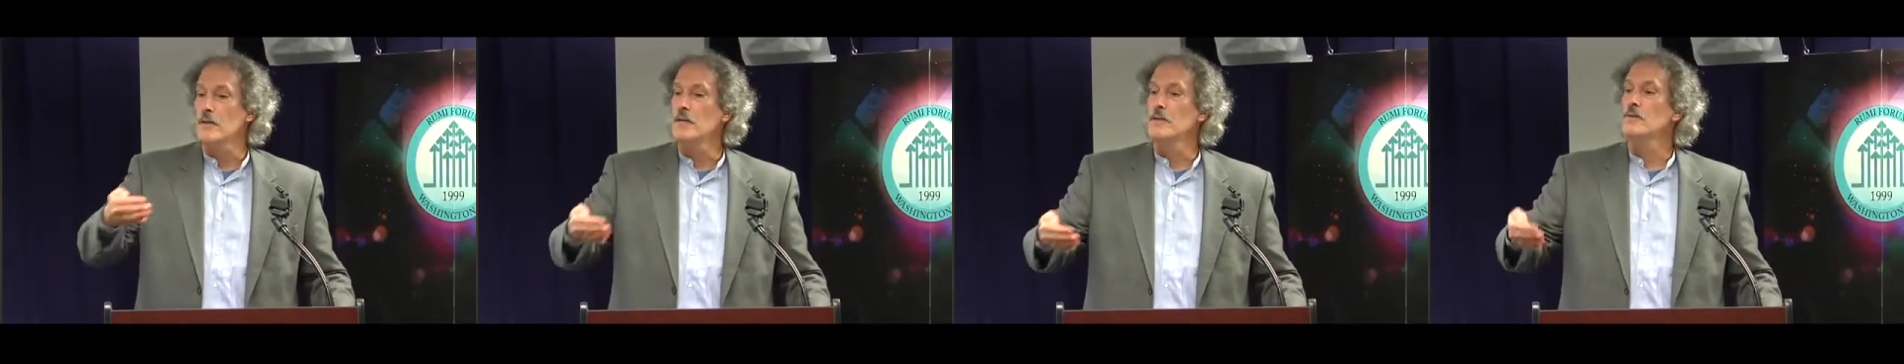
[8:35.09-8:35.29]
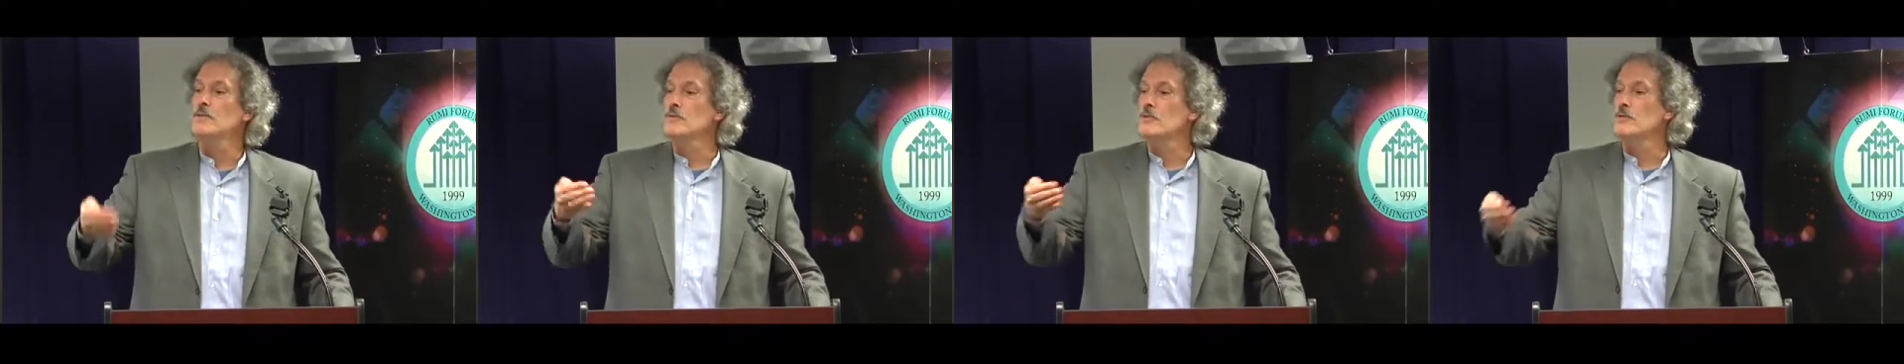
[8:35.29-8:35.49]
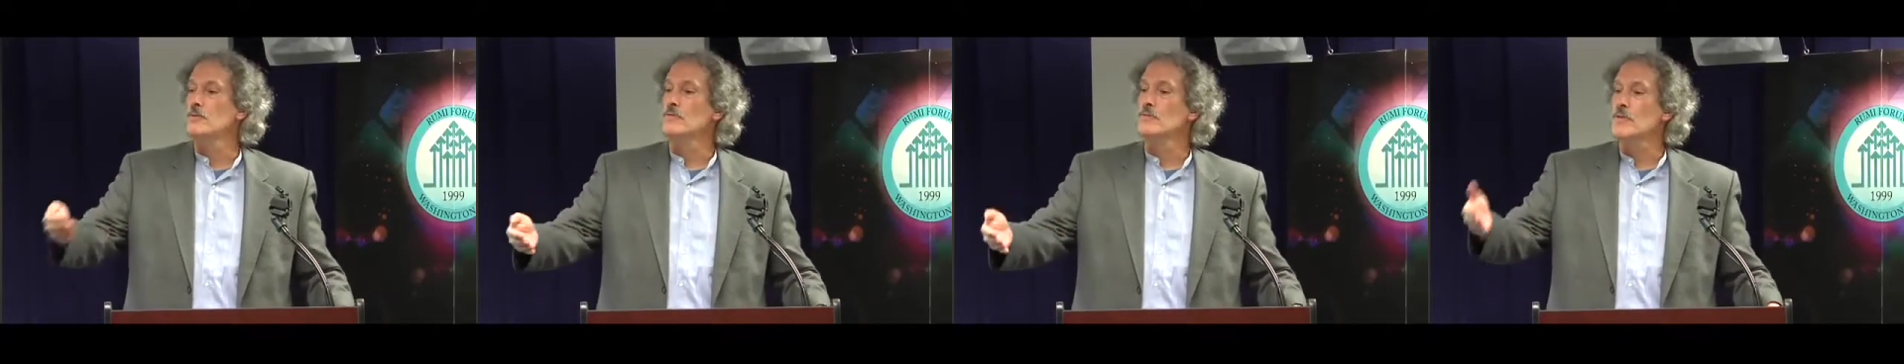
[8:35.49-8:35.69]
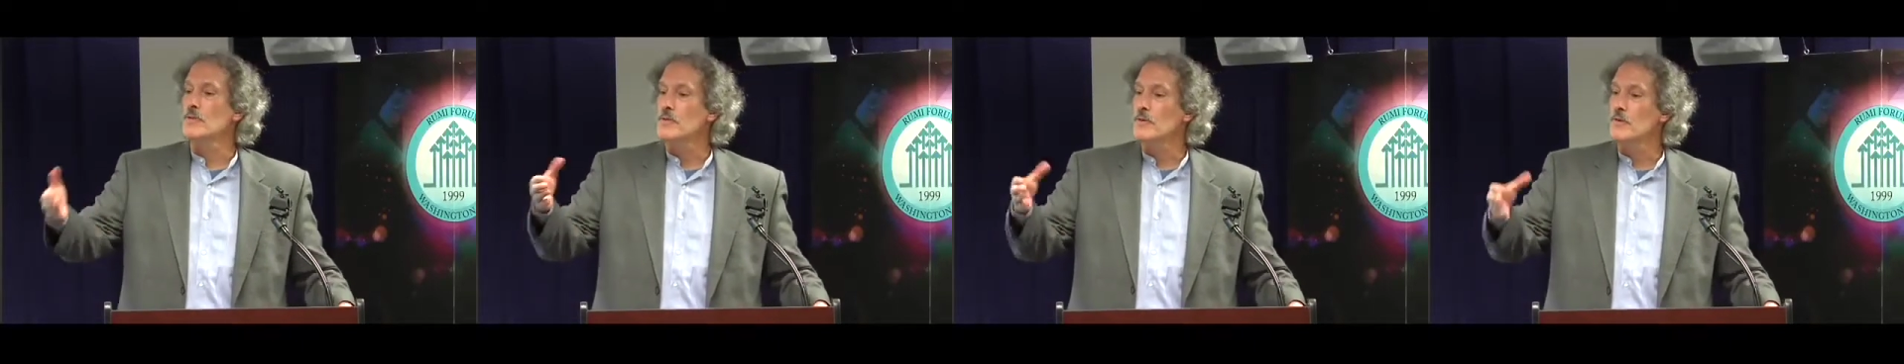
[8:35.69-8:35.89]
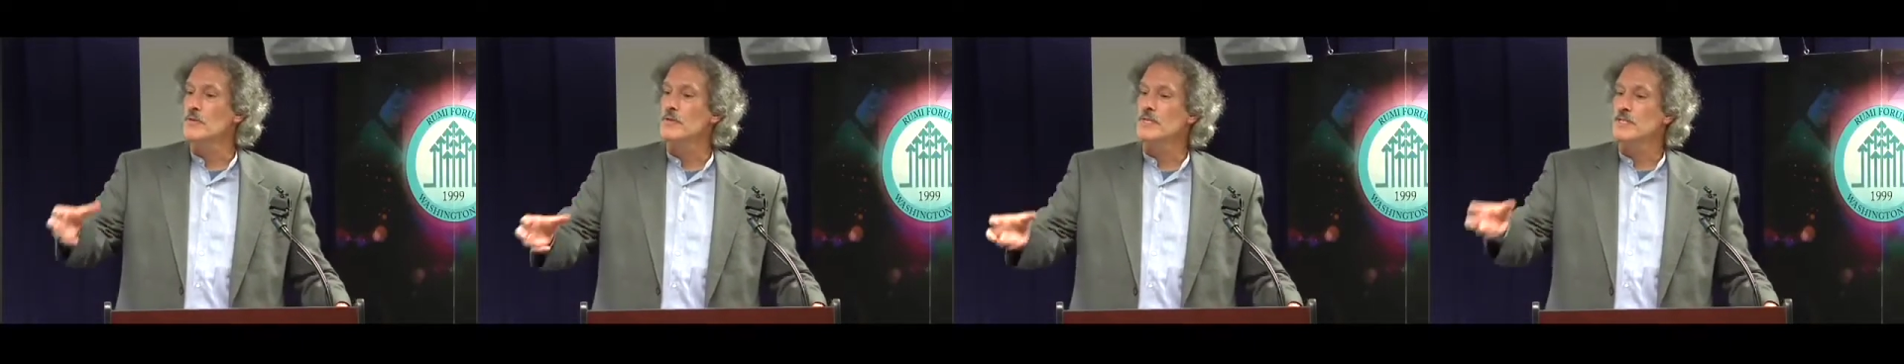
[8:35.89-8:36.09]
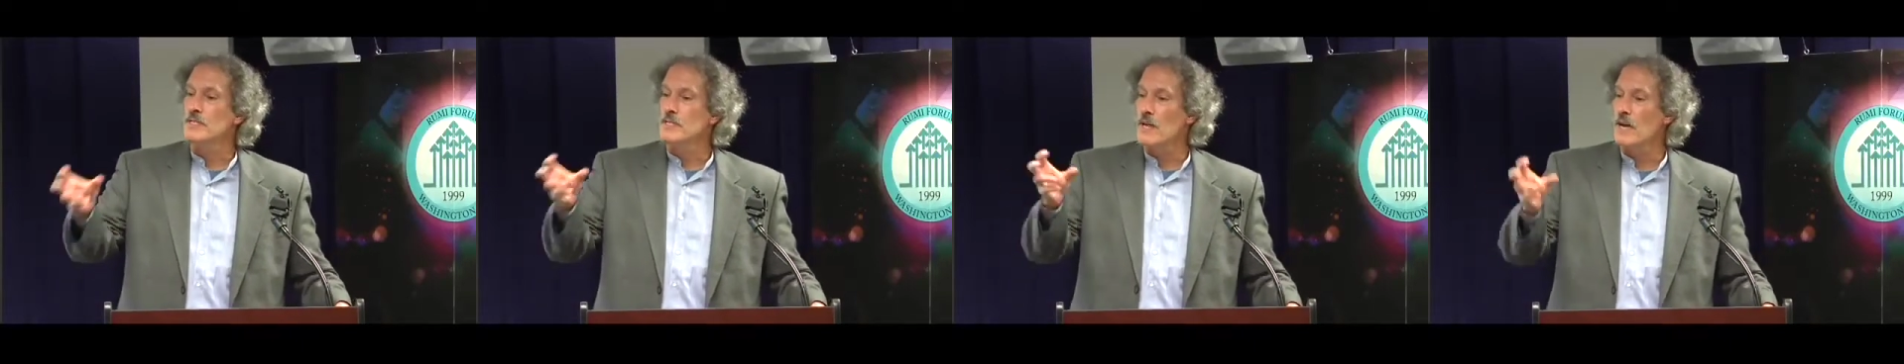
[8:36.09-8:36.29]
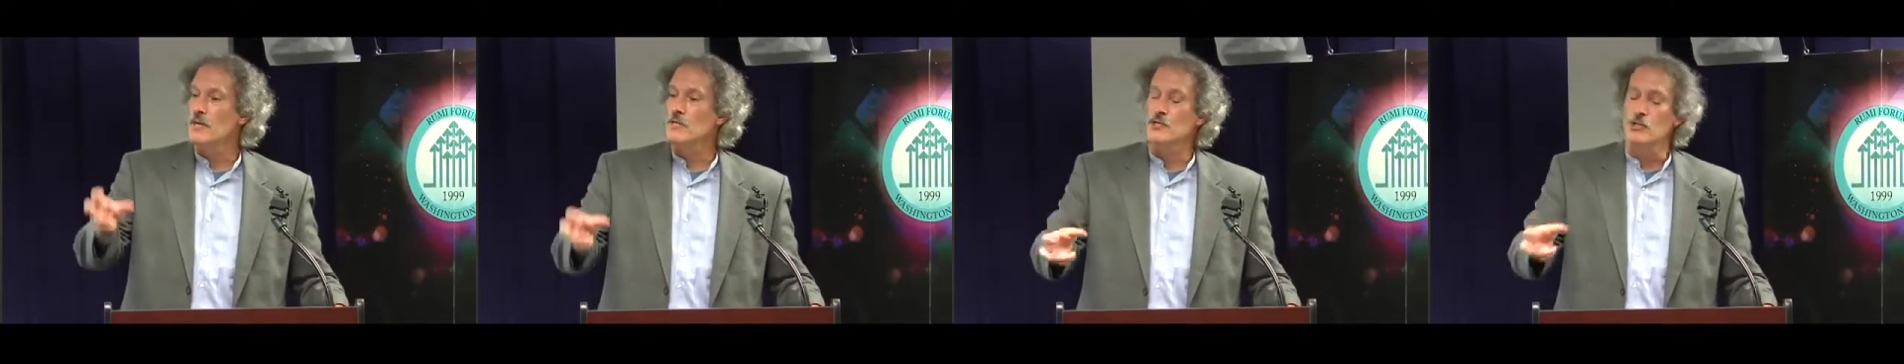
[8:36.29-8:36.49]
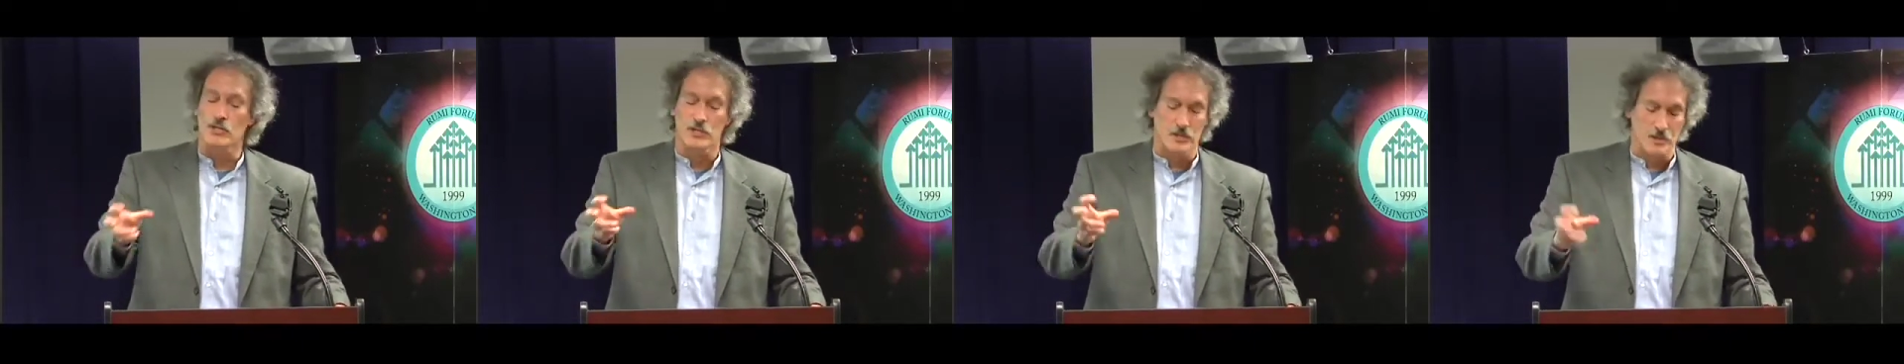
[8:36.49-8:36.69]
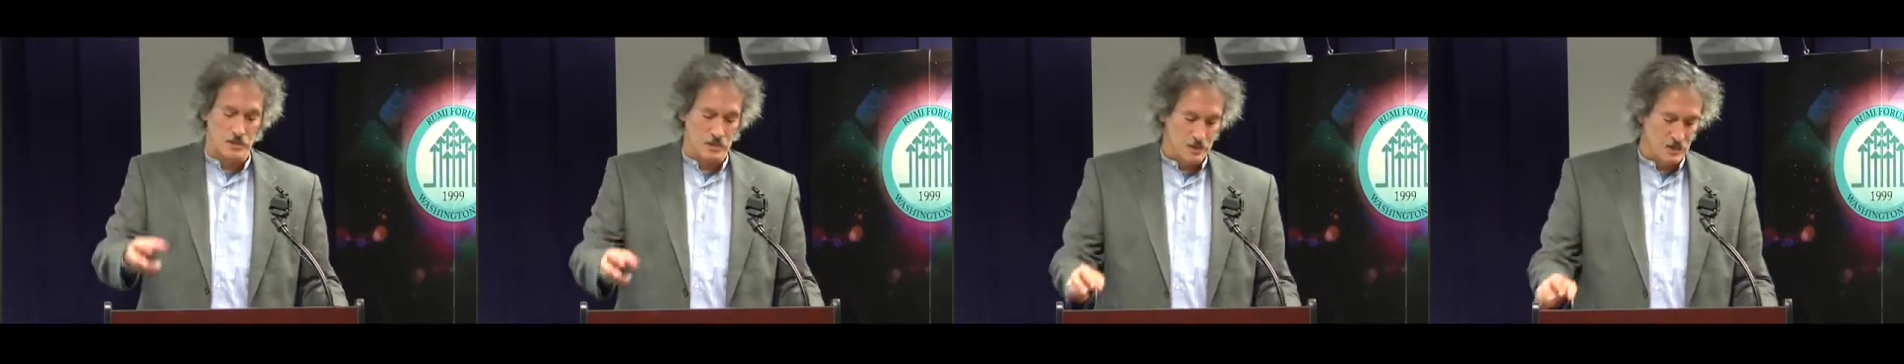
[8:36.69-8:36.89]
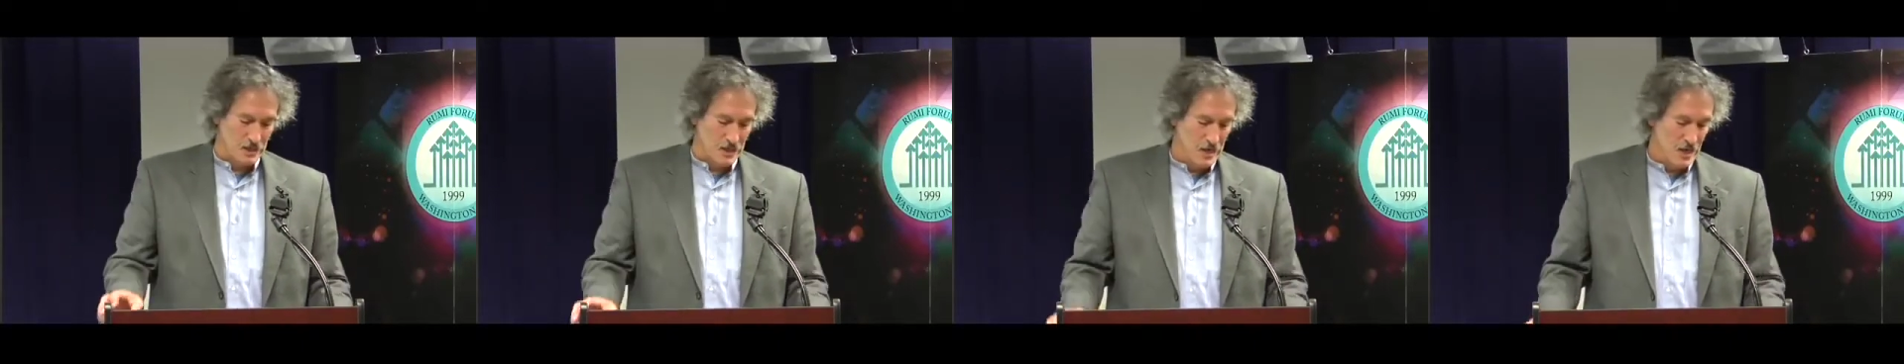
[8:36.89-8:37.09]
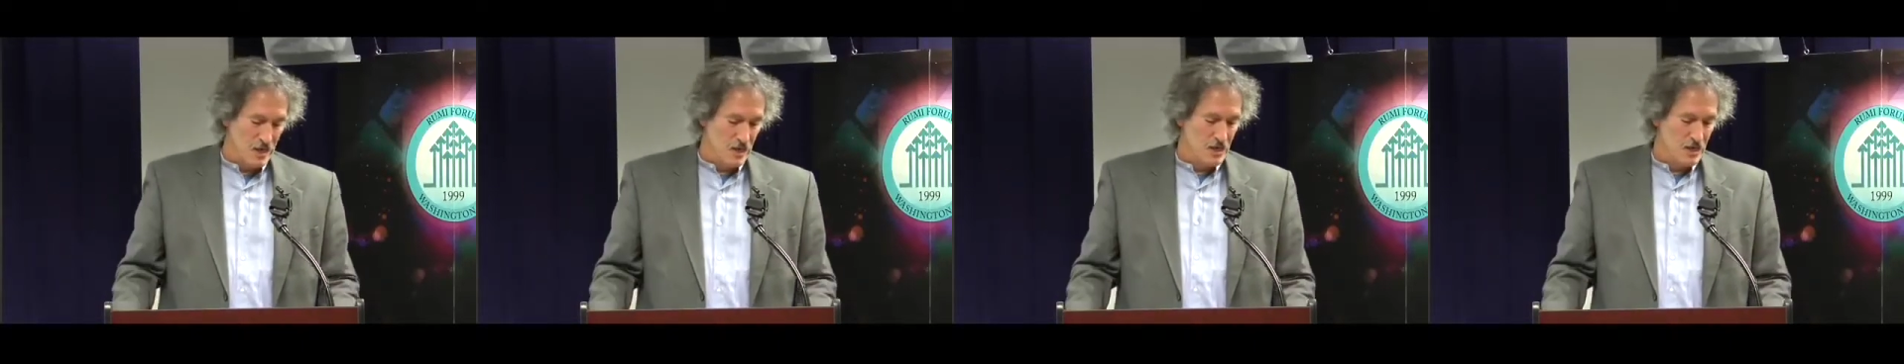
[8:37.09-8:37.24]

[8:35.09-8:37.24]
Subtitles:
into 30 sections.